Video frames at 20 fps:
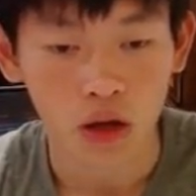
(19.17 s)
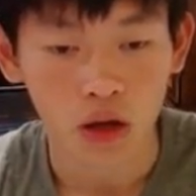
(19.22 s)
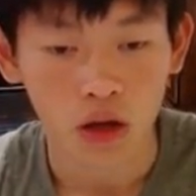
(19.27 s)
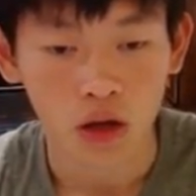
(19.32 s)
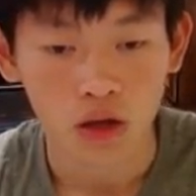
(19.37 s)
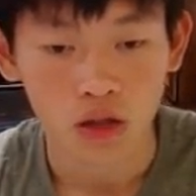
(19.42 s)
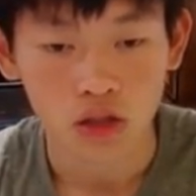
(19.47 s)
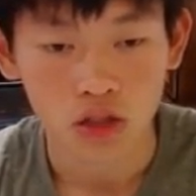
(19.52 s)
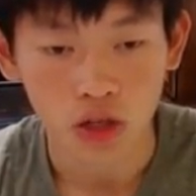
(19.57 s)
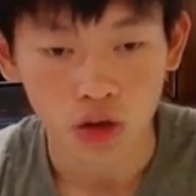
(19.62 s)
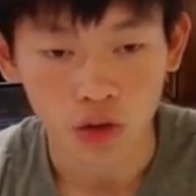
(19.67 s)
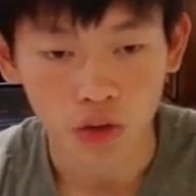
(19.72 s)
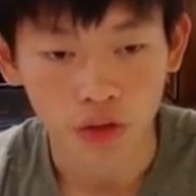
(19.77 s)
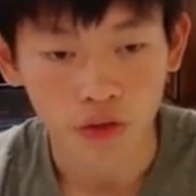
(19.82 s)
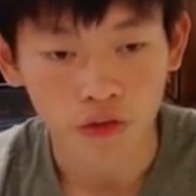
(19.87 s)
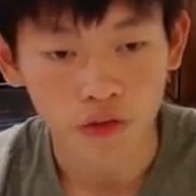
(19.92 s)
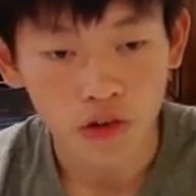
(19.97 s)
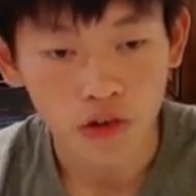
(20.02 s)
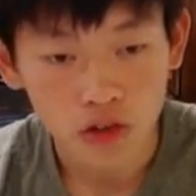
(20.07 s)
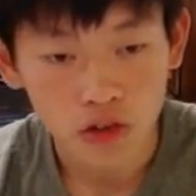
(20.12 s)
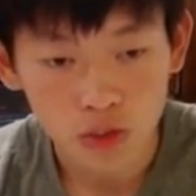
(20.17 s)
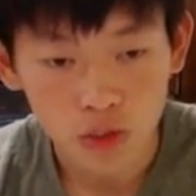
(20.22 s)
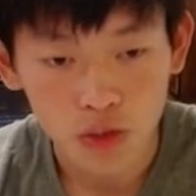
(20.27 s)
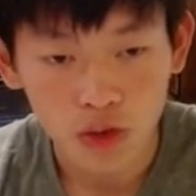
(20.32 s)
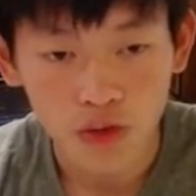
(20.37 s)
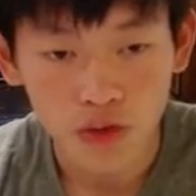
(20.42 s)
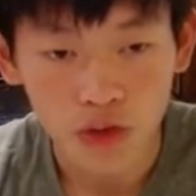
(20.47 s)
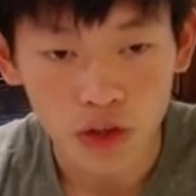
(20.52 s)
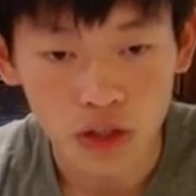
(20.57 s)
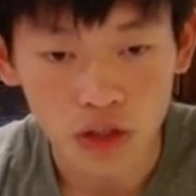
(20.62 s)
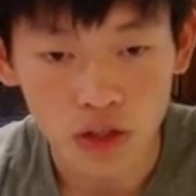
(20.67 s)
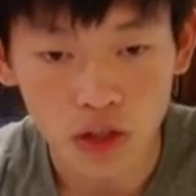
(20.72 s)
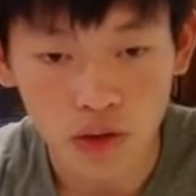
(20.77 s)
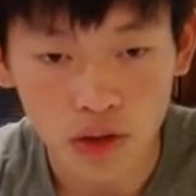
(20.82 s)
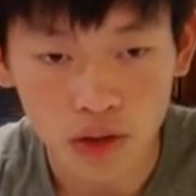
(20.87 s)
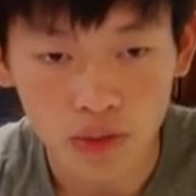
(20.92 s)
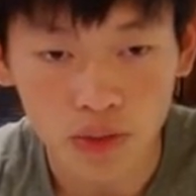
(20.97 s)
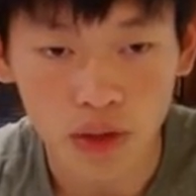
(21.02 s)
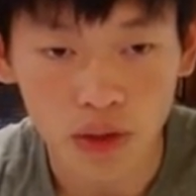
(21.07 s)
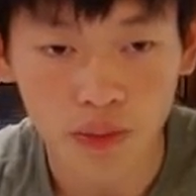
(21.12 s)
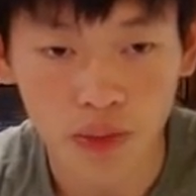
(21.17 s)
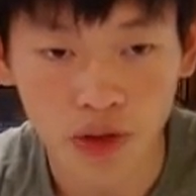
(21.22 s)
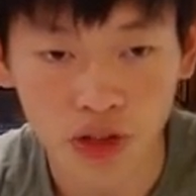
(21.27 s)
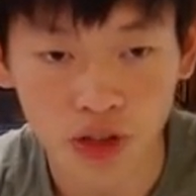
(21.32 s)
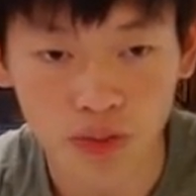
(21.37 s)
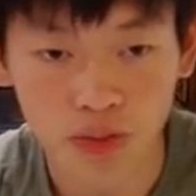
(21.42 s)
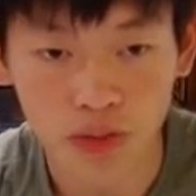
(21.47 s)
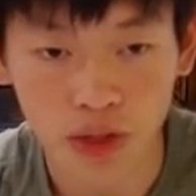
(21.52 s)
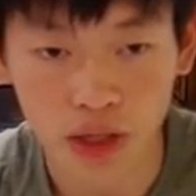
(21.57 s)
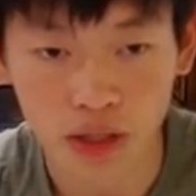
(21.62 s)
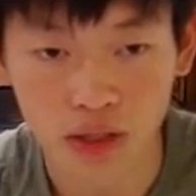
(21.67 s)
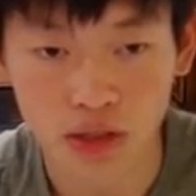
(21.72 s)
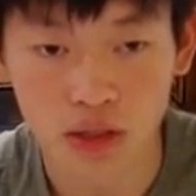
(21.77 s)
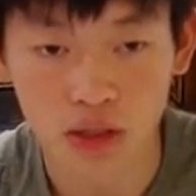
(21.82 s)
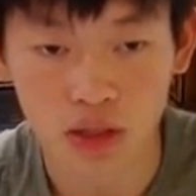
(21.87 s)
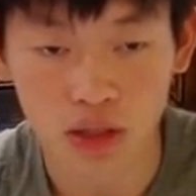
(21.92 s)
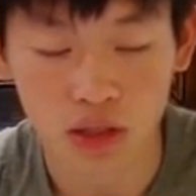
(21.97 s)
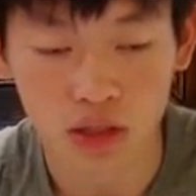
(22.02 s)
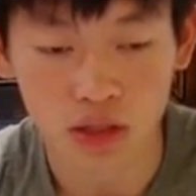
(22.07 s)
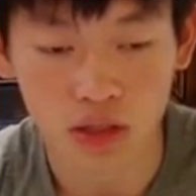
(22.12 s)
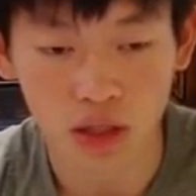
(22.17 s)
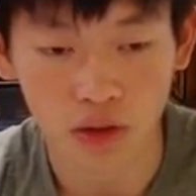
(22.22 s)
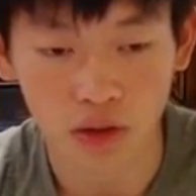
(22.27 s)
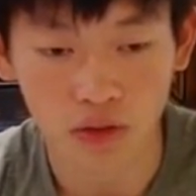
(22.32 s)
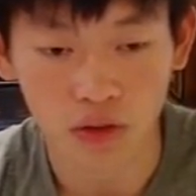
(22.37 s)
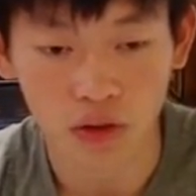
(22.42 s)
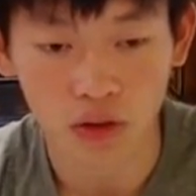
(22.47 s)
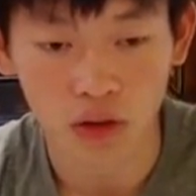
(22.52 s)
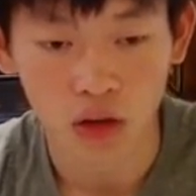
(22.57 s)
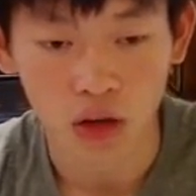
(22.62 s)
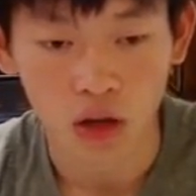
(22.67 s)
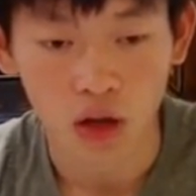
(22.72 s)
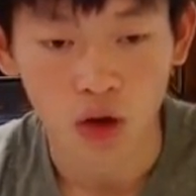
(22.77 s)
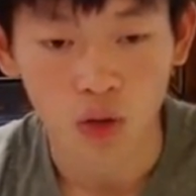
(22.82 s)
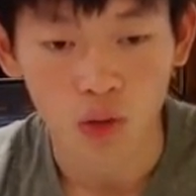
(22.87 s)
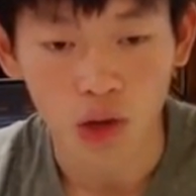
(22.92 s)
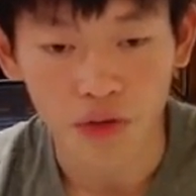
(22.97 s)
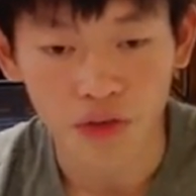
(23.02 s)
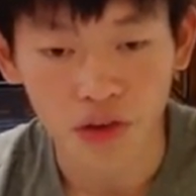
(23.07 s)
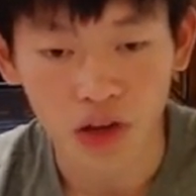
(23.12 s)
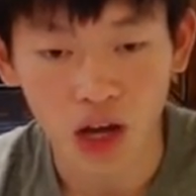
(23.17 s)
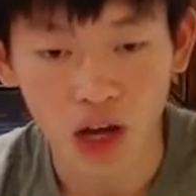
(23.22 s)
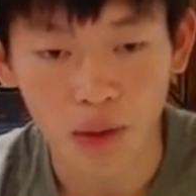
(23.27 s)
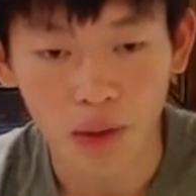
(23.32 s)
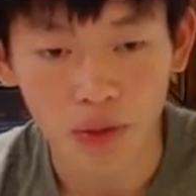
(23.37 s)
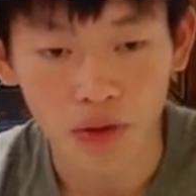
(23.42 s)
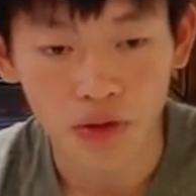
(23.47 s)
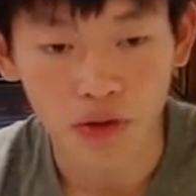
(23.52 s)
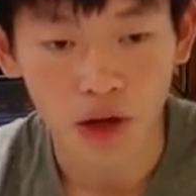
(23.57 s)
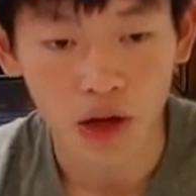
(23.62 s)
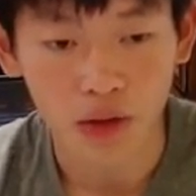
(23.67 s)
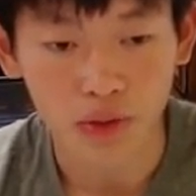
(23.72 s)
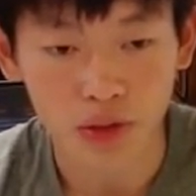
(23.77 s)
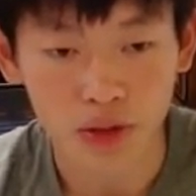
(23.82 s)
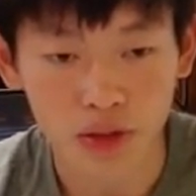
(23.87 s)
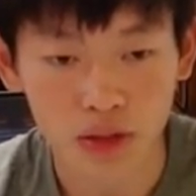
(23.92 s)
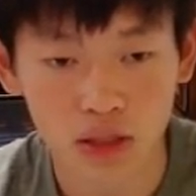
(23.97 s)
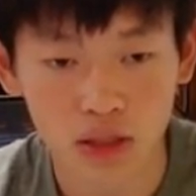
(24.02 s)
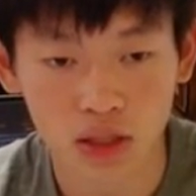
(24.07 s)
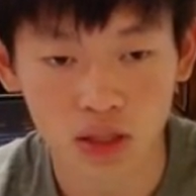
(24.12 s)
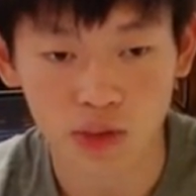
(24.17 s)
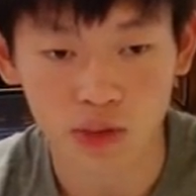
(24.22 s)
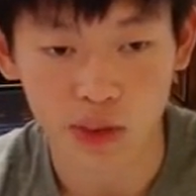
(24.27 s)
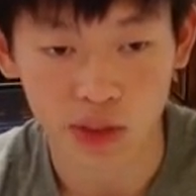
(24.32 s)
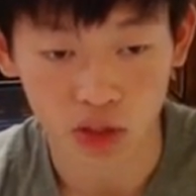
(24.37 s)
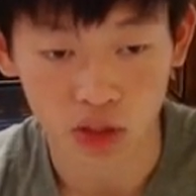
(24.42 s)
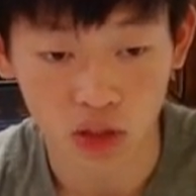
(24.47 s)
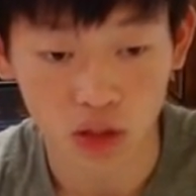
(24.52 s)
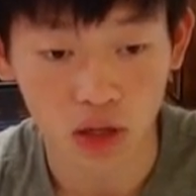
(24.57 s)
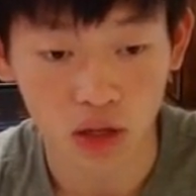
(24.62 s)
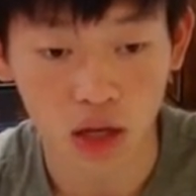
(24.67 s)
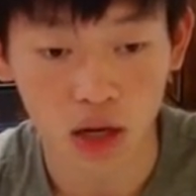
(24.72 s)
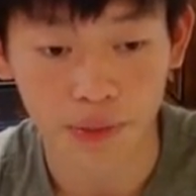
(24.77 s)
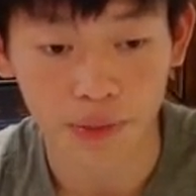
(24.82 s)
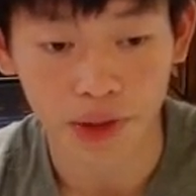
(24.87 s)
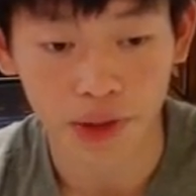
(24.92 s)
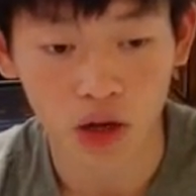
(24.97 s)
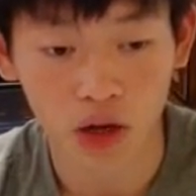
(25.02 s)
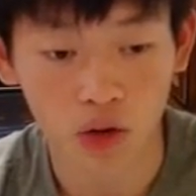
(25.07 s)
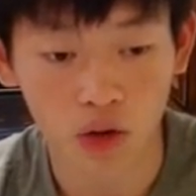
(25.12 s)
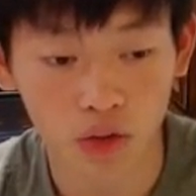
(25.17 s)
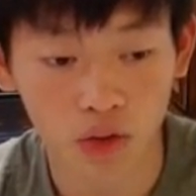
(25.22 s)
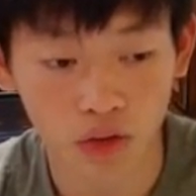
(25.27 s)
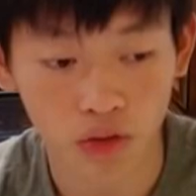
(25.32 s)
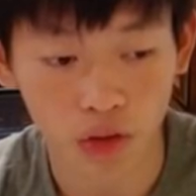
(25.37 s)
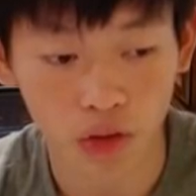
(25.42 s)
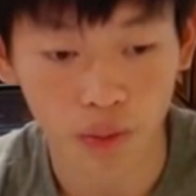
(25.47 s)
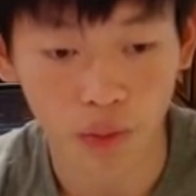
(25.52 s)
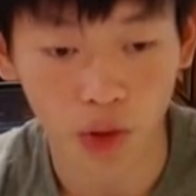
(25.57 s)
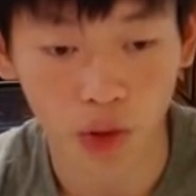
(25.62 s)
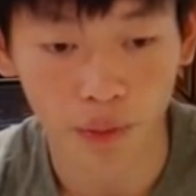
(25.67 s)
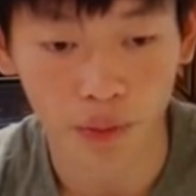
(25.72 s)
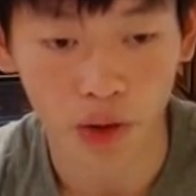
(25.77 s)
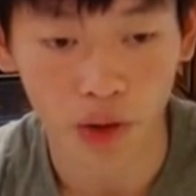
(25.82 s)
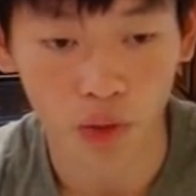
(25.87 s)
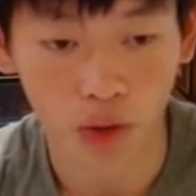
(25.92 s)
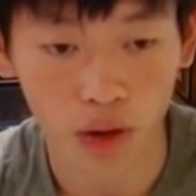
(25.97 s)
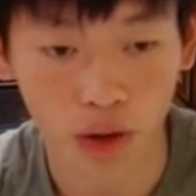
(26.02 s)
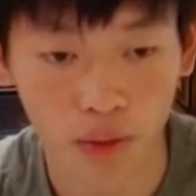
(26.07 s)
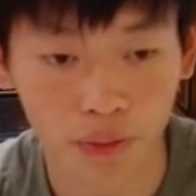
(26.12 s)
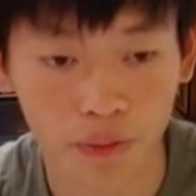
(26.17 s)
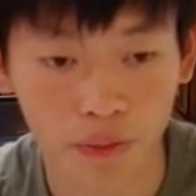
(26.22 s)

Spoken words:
So the first move is going to be bishop takes e7. We have a couple of options in this position, and I'm going to go through them one by one.